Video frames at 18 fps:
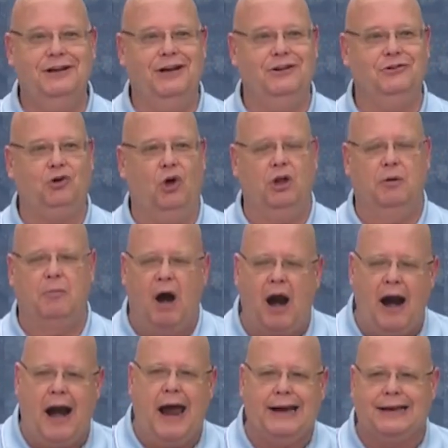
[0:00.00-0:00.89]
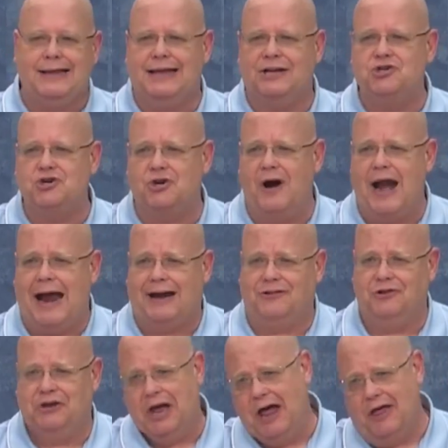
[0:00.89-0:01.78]
and told them, all right, get your
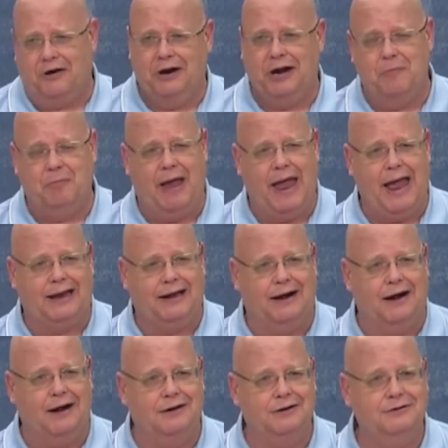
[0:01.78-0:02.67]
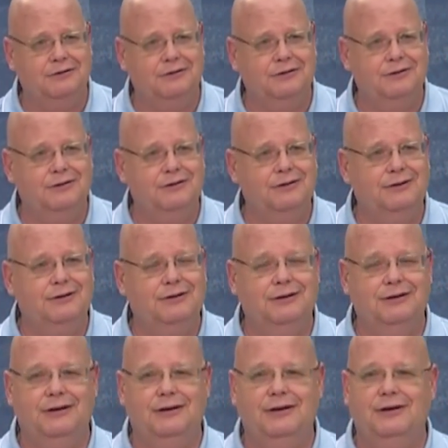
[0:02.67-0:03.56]
act together, get back here.
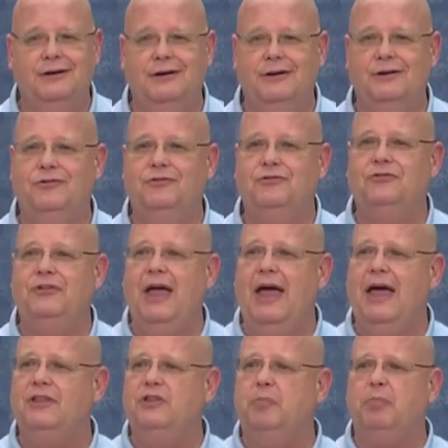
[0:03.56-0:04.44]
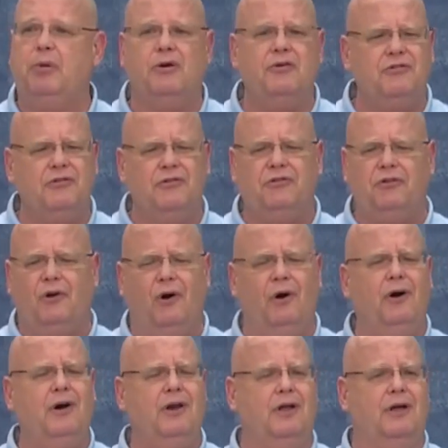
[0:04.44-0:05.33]
Instead, the person's
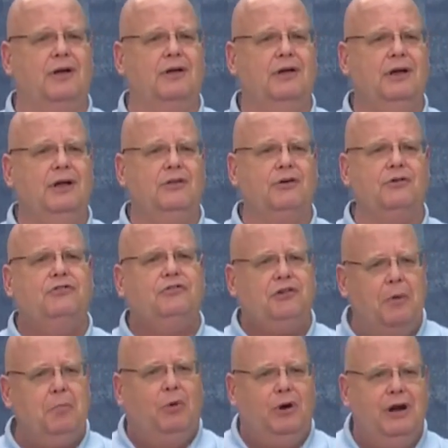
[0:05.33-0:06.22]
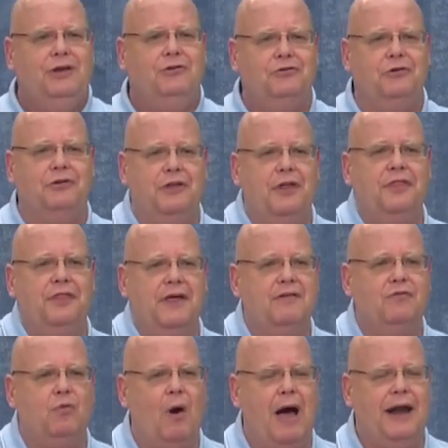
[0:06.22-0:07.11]
hurting. There's some reason that
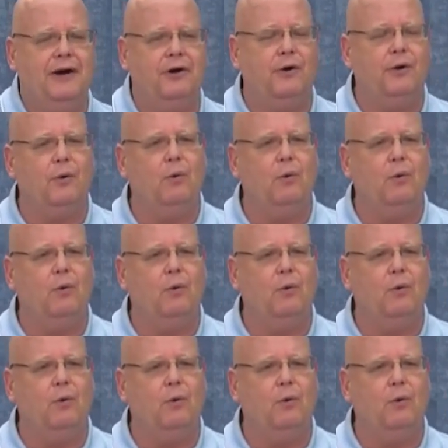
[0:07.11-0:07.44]
they've wandered